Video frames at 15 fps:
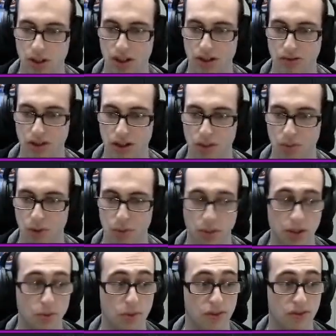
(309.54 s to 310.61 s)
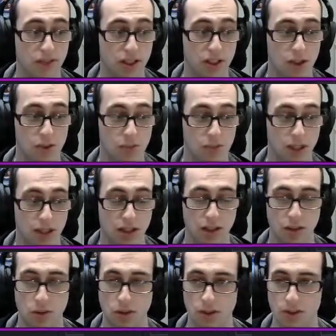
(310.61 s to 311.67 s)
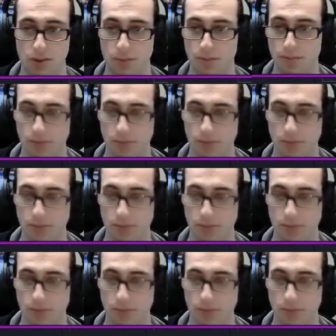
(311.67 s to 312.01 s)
the very moment we finish making units.